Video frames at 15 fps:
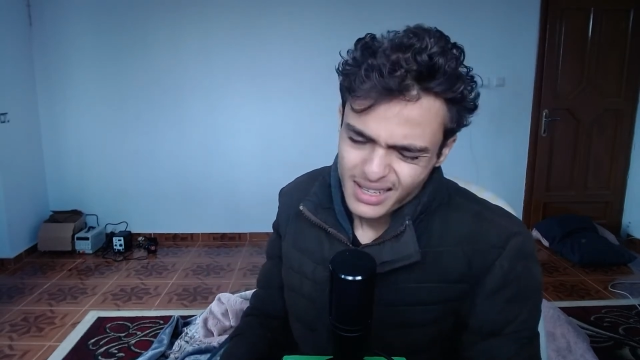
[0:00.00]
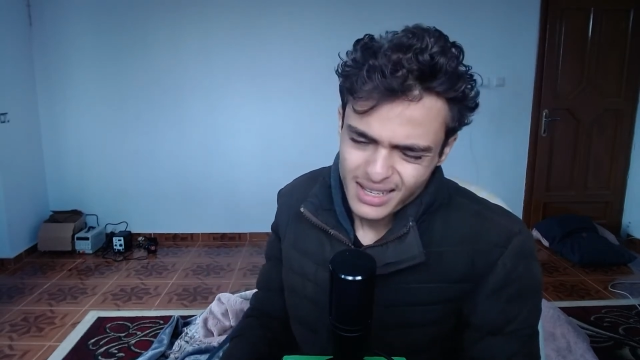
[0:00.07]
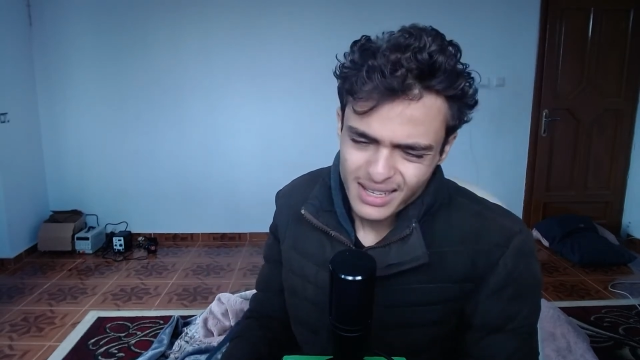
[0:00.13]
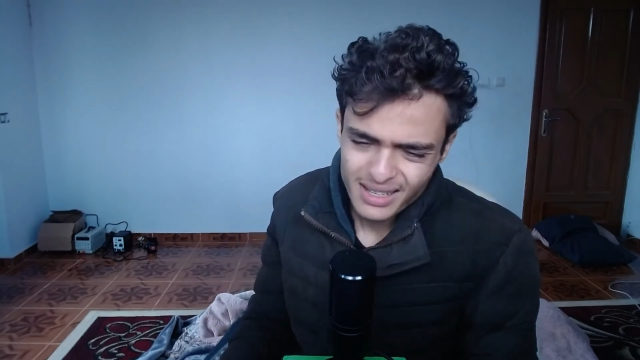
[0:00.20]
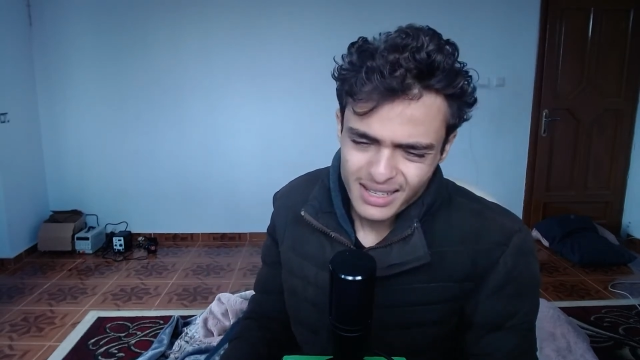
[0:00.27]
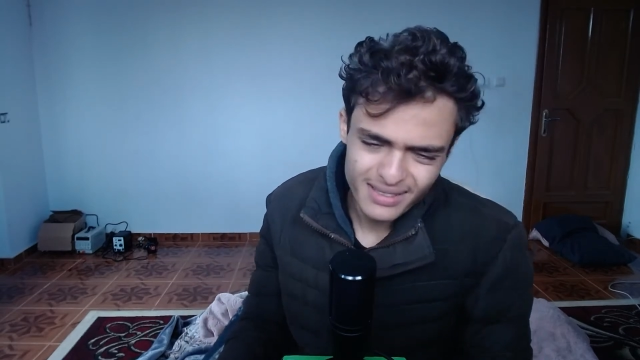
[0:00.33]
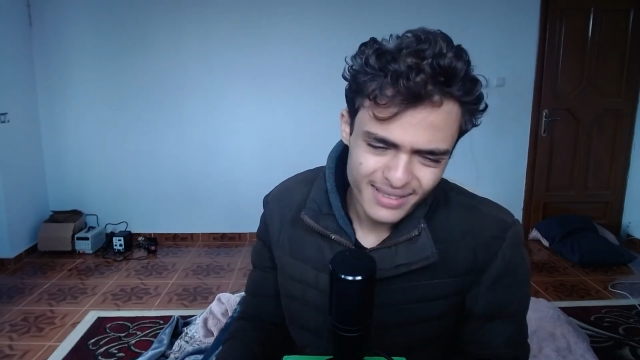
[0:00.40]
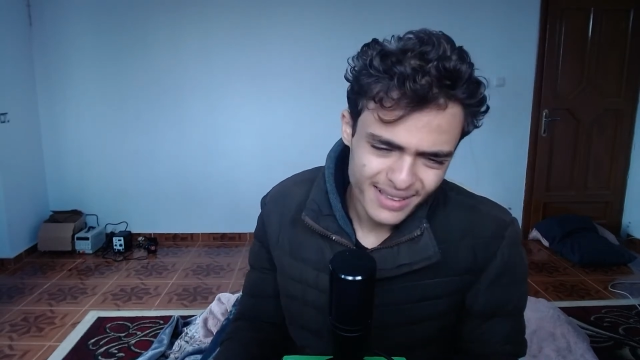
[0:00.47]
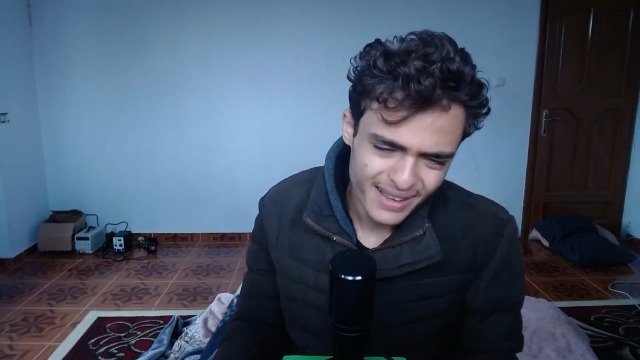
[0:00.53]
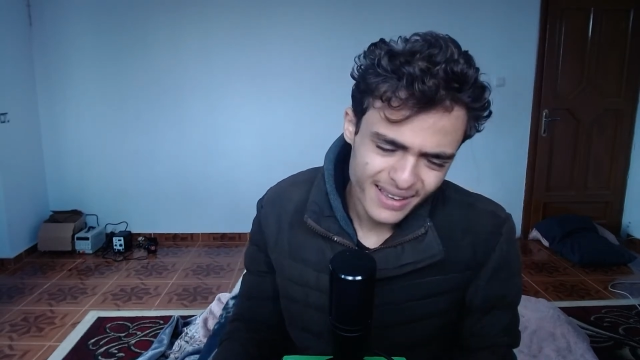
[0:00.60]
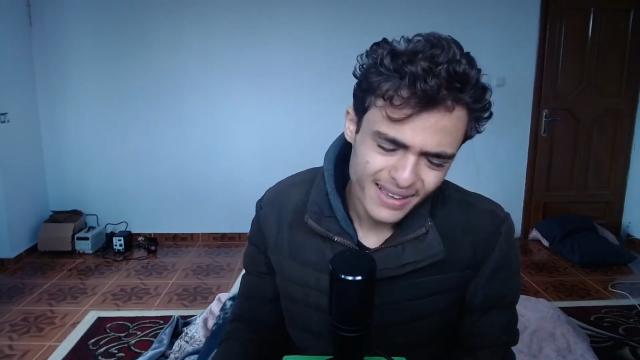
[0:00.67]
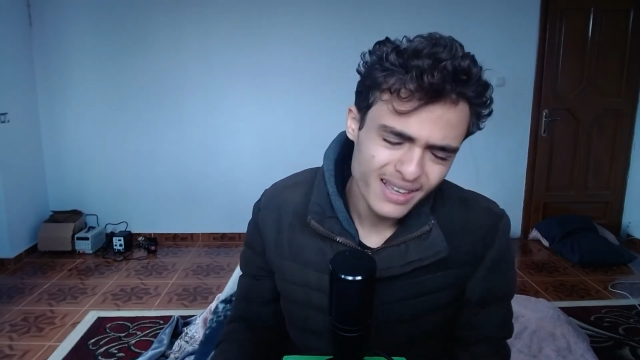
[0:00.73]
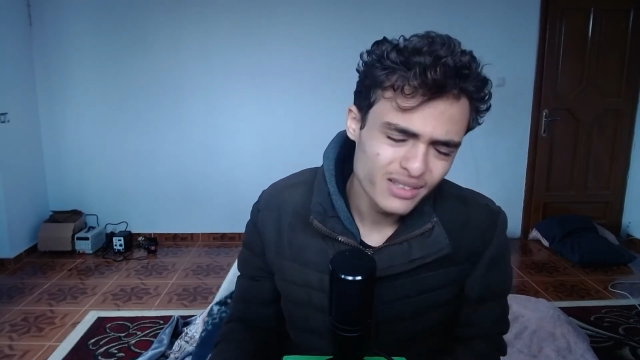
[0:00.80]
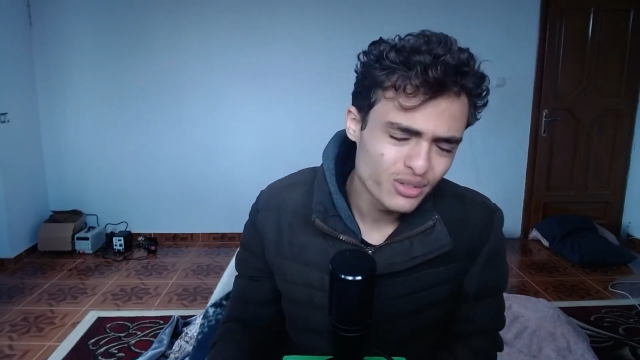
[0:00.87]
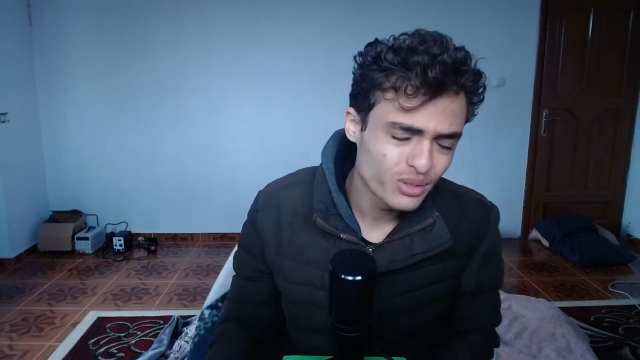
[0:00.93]
And
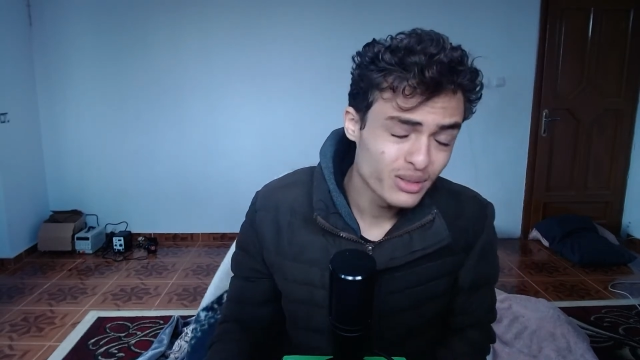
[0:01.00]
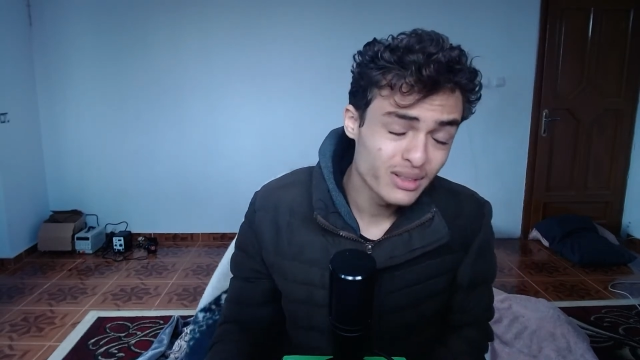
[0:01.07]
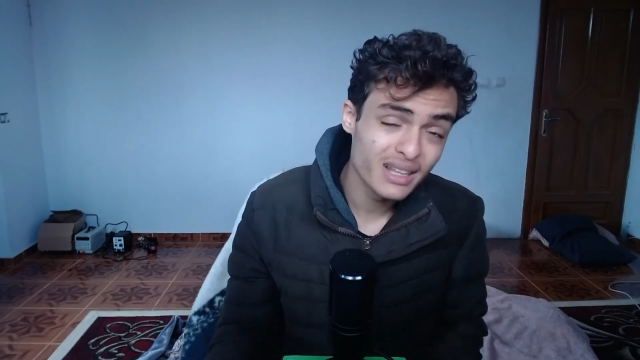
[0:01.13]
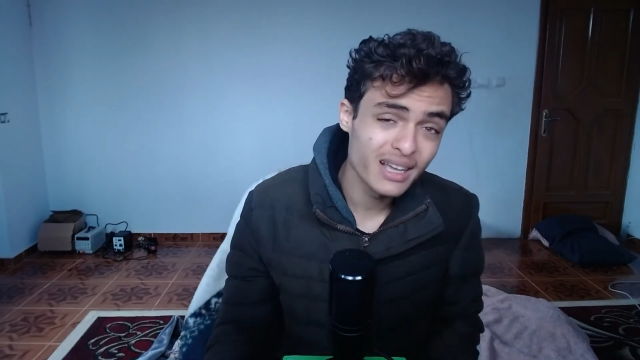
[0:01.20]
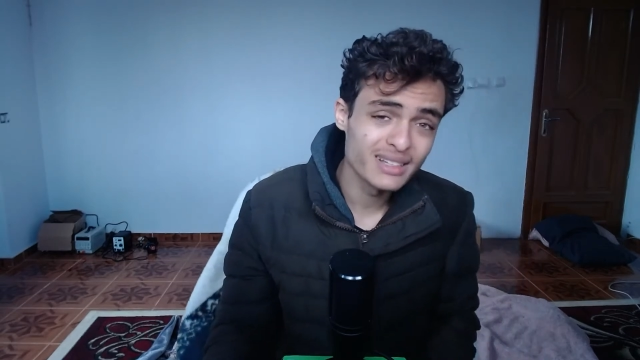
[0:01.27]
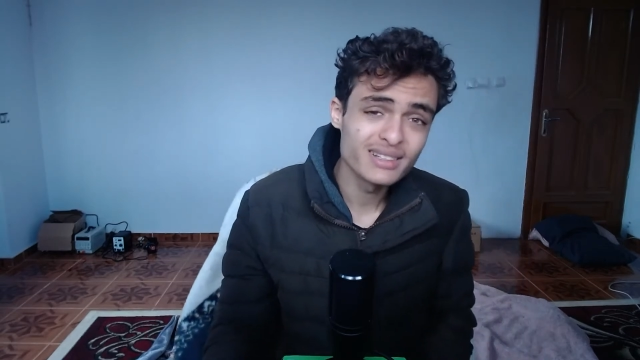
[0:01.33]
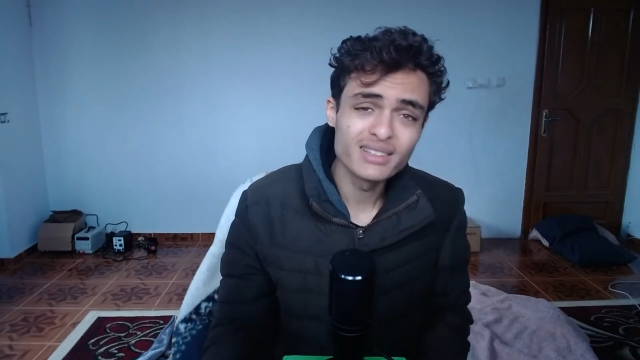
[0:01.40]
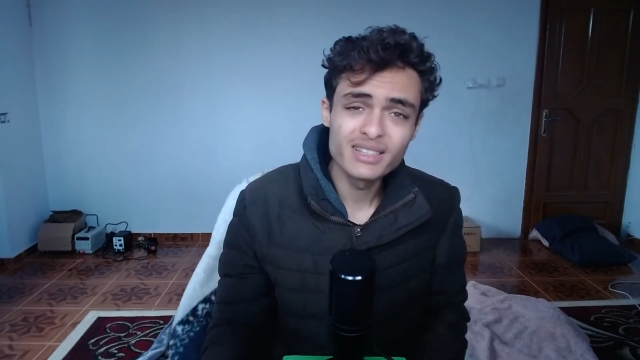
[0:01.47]
like, I don't like